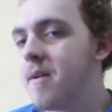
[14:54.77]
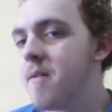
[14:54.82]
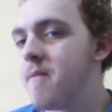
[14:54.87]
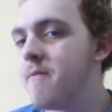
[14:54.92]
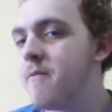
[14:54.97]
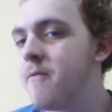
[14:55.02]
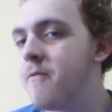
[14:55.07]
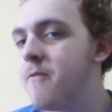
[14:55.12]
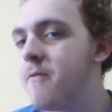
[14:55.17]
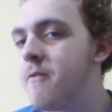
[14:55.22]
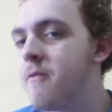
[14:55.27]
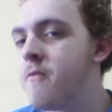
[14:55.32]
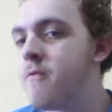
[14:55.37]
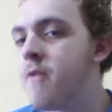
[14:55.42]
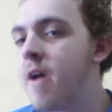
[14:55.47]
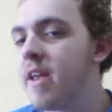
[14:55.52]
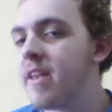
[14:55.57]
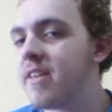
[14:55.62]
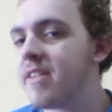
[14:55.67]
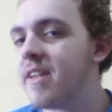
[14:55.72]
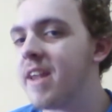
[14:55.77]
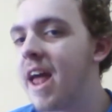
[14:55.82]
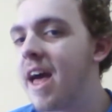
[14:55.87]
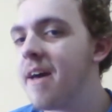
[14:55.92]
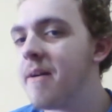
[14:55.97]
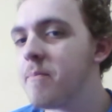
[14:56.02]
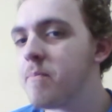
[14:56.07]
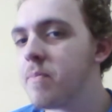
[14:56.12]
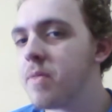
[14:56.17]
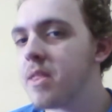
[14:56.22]
Velikina.
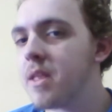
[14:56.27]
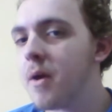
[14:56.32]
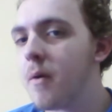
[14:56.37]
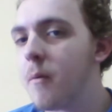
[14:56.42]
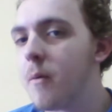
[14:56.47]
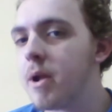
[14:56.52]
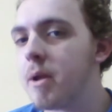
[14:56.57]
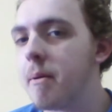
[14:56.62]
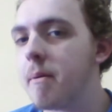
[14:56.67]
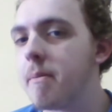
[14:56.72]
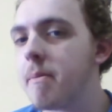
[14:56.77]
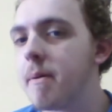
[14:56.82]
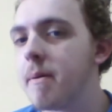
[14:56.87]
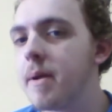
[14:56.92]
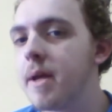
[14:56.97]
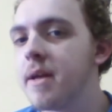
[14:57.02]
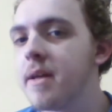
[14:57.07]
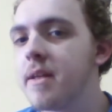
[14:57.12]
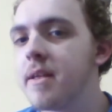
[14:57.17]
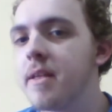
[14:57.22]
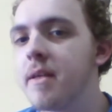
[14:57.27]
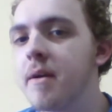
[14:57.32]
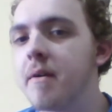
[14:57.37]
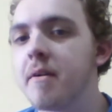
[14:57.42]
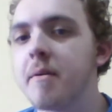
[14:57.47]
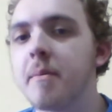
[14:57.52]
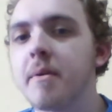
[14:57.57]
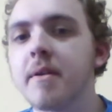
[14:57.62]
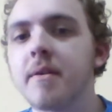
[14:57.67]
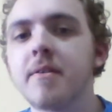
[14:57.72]
I don't know, baby. There
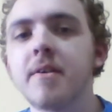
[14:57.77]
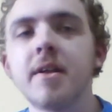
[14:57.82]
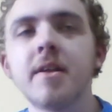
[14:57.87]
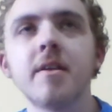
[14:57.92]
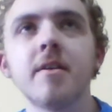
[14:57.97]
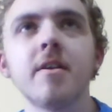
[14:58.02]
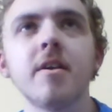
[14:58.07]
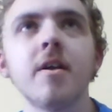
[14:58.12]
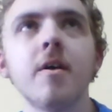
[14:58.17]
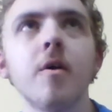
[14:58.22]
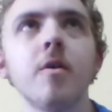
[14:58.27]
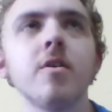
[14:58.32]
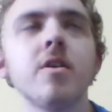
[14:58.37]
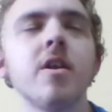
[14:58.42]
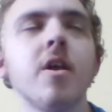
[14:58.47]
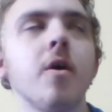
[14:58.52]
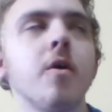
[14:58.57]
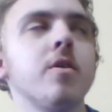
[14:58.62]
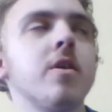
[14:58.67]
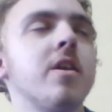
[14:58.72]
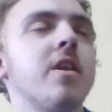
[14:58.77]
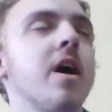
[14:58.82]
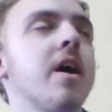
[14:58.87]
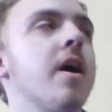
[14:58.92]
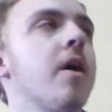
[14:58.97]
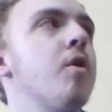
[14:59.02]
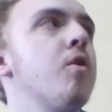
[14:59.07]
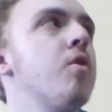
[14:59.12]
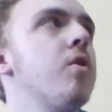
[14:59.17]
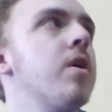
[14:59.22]
was a music season under the, under the
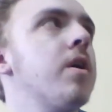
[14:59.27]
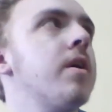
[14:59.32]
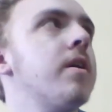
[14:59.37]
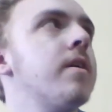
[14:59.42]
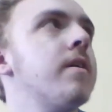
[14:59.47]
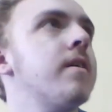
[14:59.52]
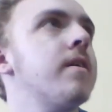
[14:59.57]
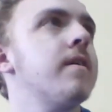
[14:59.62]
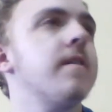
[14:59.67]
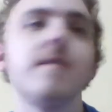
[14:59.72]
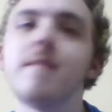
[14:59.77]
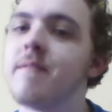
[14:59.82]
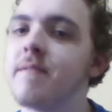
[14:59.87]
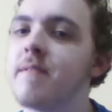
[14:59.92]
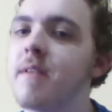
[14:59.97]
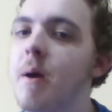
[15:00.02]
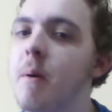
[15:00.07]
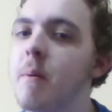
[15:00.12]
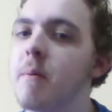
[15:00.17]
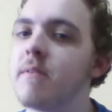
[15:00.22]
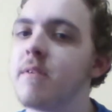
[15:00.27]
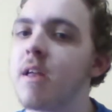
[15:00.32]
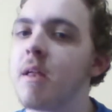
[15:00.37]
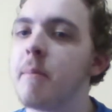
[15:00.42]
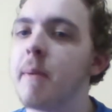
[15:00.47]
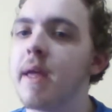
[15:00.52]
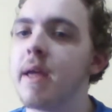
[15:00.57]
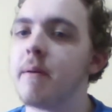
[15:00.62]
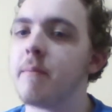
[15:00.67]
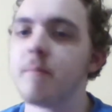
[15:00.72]
taco. No, it's
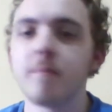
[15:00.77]
me.